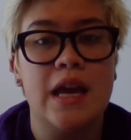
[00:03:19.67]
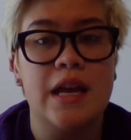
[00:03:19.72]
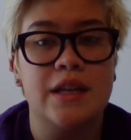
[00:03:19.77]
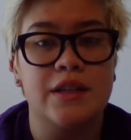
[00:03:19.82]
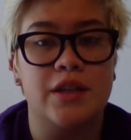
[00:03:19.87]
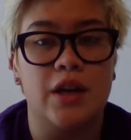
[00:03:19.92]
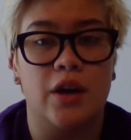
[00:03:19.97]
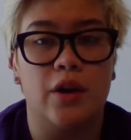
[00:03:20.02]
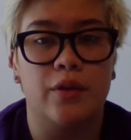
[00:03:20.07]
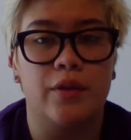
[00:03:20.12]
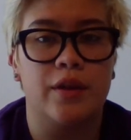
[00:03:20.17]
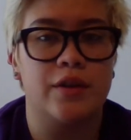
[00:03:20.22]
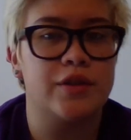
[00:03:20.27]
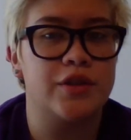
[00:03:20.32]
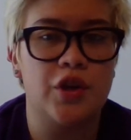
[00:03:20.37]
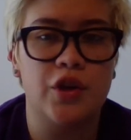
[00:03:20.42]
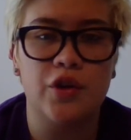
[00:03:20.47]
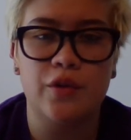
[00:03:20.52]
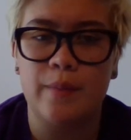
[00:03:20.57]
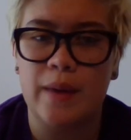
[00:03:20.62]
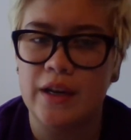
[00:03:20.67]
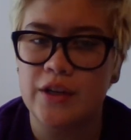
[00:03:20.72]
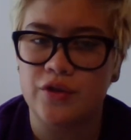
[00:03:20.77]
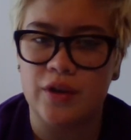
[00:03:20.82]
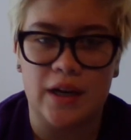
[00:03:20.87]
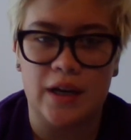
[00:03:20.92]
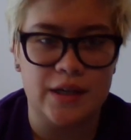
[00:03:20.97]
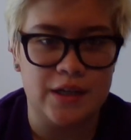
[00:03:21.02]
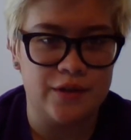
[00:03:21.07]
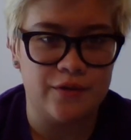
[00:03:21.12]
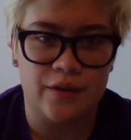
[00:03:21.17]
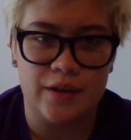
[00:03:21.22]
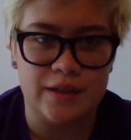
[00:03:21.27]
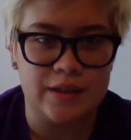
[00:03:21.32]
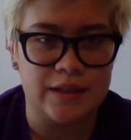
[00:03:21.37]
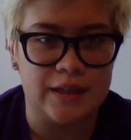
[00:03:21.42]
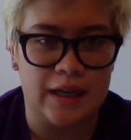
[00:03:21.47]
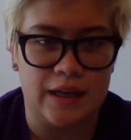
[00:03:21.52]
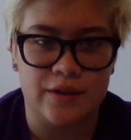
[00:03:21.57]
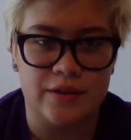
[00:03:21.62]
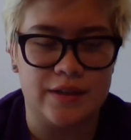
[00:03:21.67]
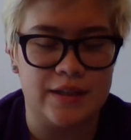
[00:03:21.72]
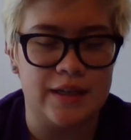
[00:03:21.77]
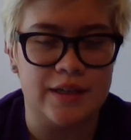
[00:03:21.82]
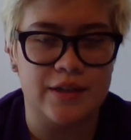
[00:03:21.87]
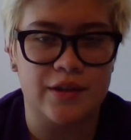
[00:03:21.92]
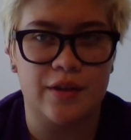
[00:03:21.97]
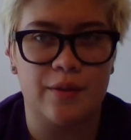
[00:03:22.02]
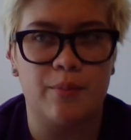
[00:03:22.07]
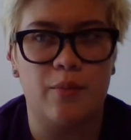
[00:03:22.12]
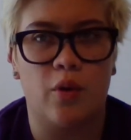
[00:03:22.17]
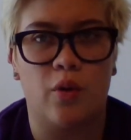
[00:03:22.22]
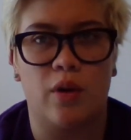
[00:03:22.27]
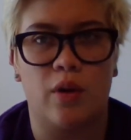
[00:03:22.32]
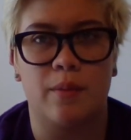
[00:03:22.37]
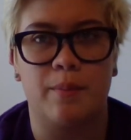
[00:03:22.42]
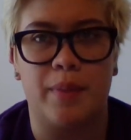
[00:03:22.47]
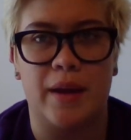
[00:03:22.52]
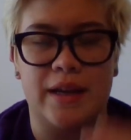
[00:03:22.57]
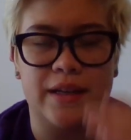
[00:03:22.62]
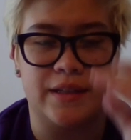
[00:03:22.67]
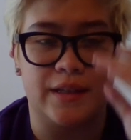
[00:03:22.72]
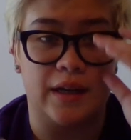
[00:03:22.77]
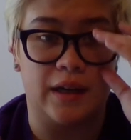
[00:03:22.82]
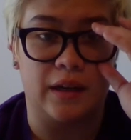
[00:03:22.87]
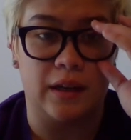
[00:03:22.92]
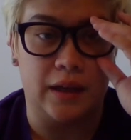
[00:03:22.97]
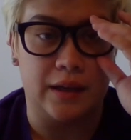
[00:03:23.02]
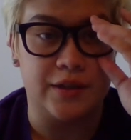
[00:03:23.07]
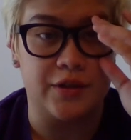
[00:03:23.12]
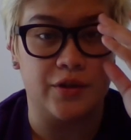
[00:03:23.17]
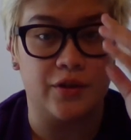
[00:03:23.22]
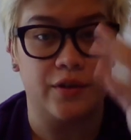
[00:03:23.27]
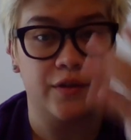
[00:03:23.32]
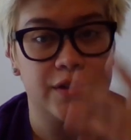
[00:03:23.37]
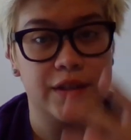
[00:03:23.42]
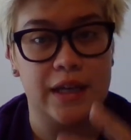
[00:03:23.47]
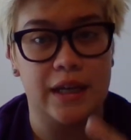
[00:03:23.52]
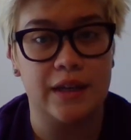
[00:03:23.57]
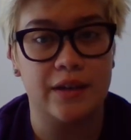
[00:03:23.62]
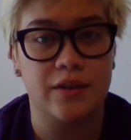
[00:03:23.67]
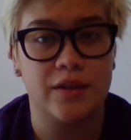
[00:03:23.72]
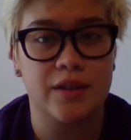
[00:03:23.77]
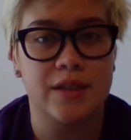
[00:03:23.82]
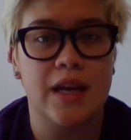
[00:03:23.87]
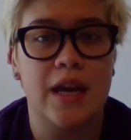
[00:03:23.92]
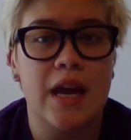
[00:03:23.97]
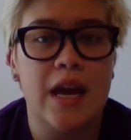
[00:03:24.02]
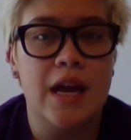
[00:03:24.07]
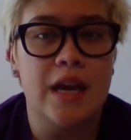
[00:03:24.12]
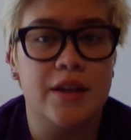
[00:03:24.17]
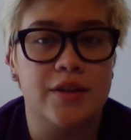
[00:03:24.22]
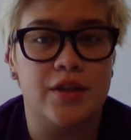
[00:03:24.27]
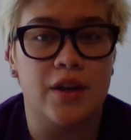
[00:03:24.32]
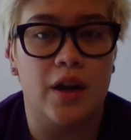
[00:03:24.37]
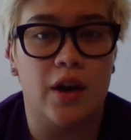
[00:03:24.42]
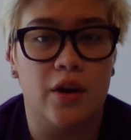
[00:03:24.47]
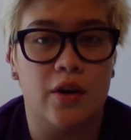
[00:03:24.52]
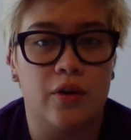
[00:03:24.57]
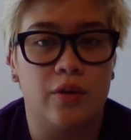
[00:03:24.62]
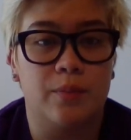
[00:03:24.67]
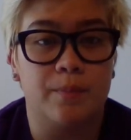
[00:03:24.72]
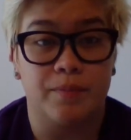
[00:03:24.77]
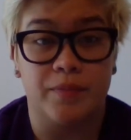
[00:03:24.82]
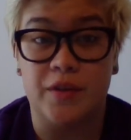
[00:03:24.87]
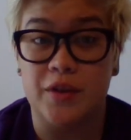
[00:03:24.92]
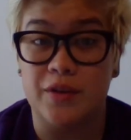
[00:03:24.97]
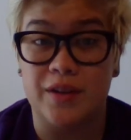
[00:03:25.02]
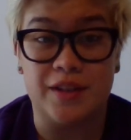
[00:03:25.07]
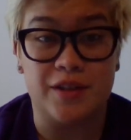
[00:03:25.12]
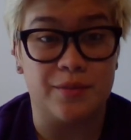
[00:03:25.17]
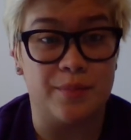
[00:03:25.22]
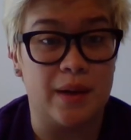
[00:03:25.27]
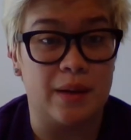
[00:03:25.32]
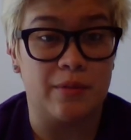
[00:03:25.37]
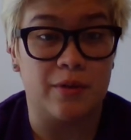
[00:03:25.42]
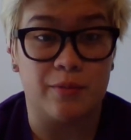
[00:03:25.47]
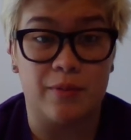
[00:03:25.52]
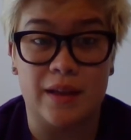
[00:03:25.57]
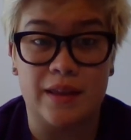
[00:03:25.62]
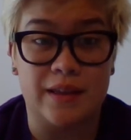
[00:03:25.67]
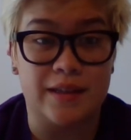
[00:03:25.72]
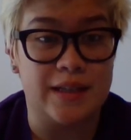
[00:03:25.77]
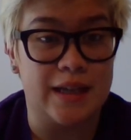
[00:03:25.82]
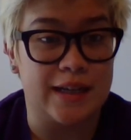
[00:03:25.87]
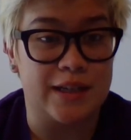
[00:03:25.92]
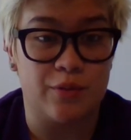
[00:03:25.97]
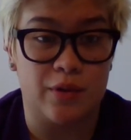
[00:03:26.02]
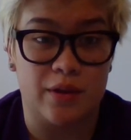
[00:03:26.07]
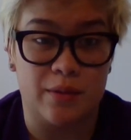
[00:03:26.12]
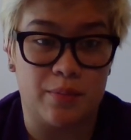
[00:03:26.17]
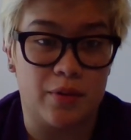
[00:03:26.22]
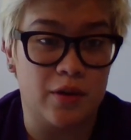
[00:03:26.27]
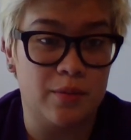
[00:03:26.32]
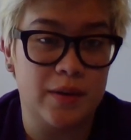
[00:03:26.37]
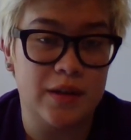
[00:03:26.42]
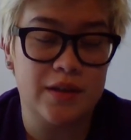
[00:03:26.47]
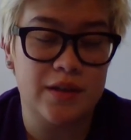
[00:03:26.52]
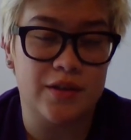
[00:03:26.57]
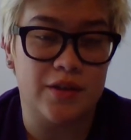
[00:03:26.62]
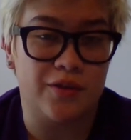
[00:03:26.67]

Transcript: So there's two main strategies for the standards. These are the more basic cluster of standards. So you need to be able to read the text with a purpose.